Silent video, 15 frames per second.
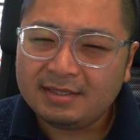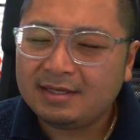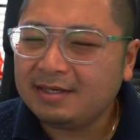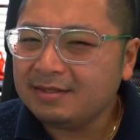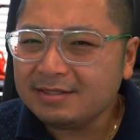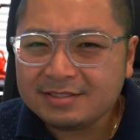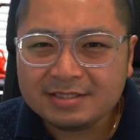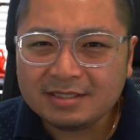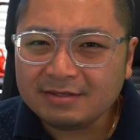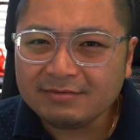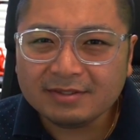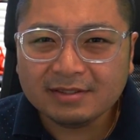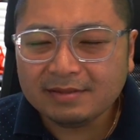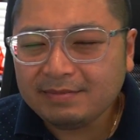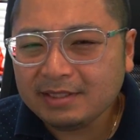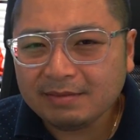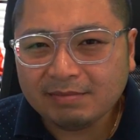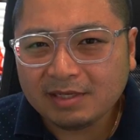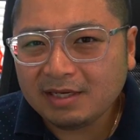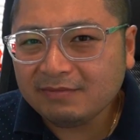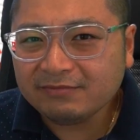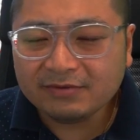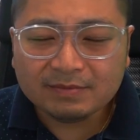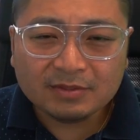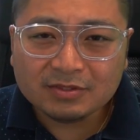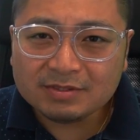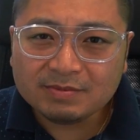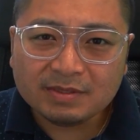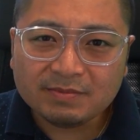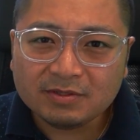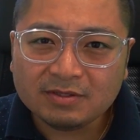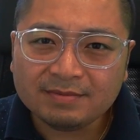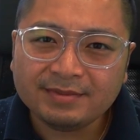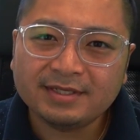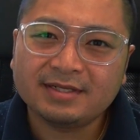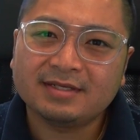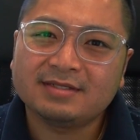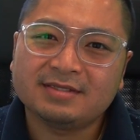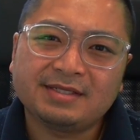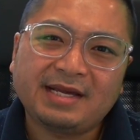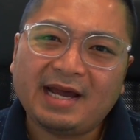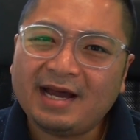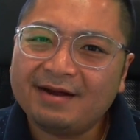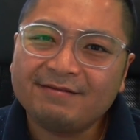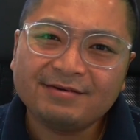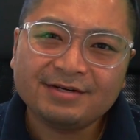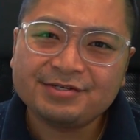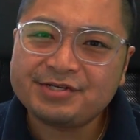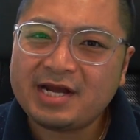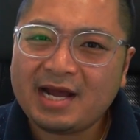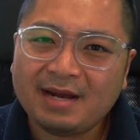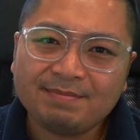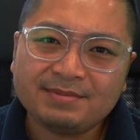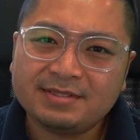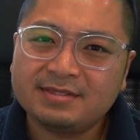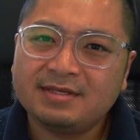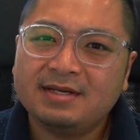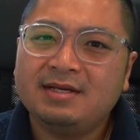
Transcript: And this shouldn't really be a problem for most people because the average apps